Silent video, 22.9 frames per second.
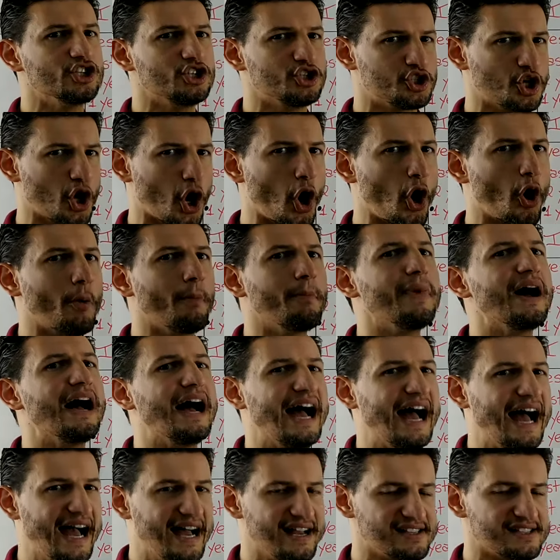Tom
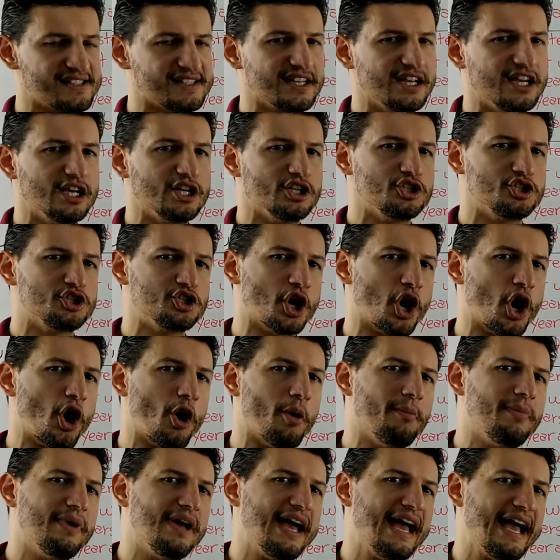has.
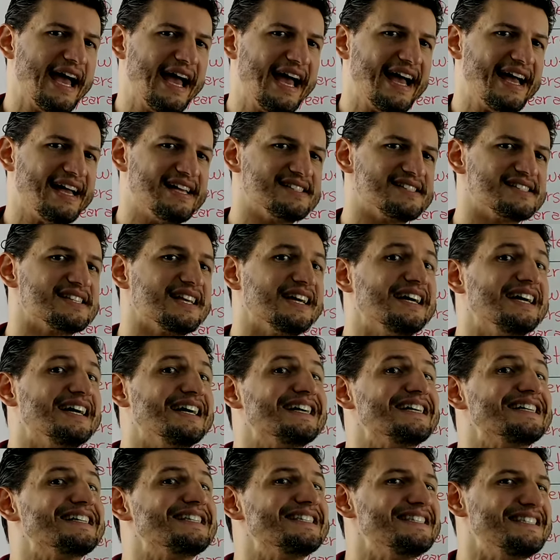Tom has
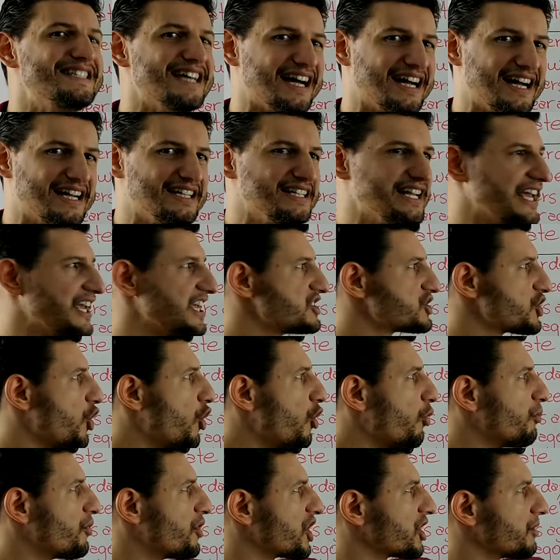done his
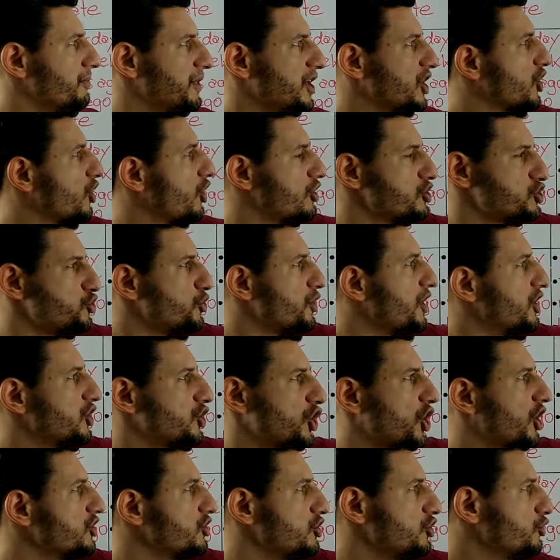homework, because you are
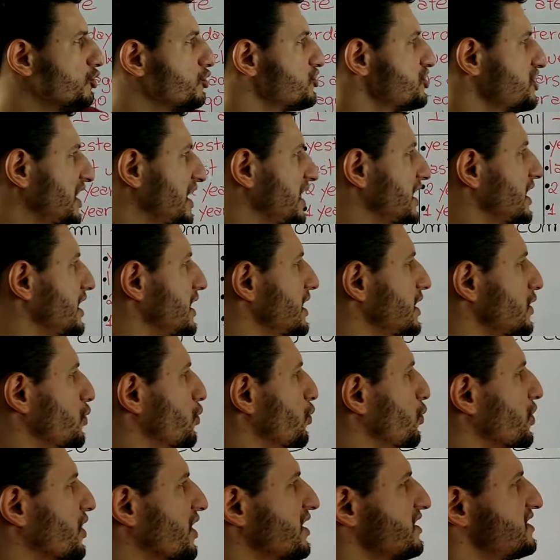not using
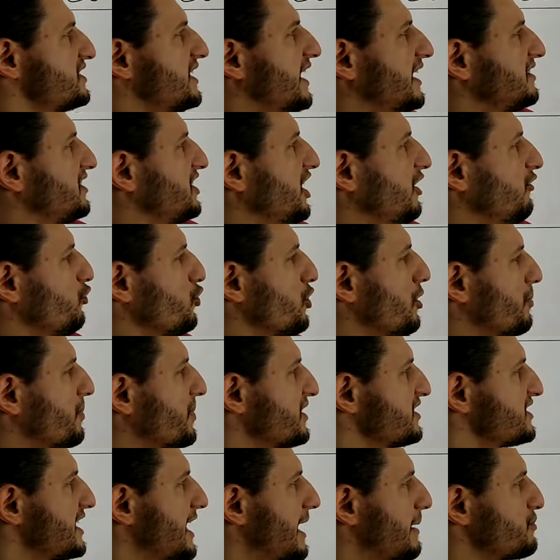words that give you a
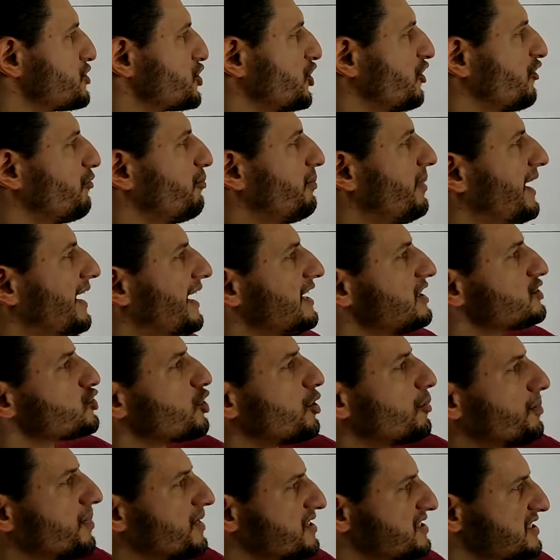perception of past
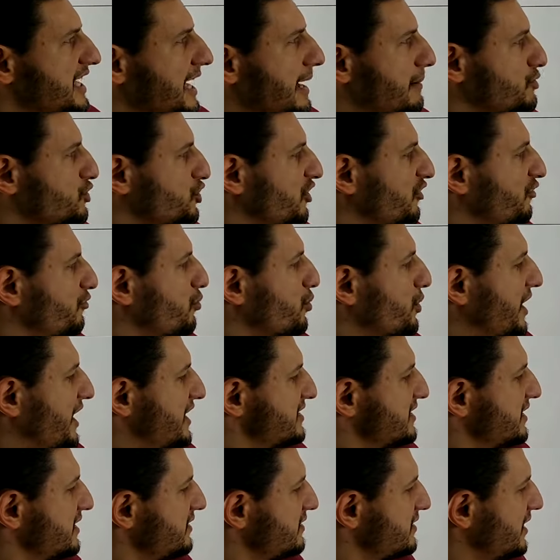or perception of
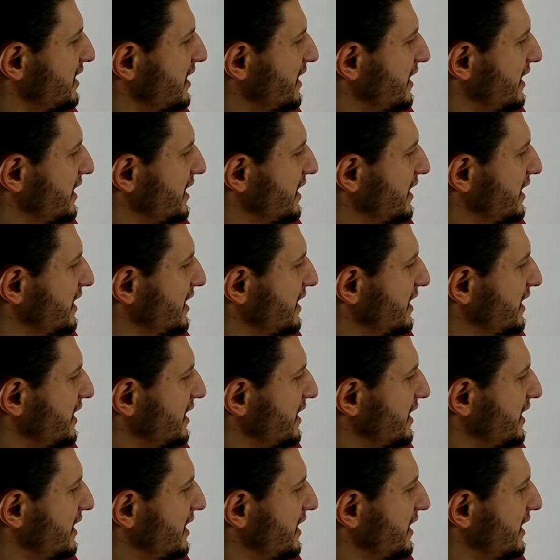present.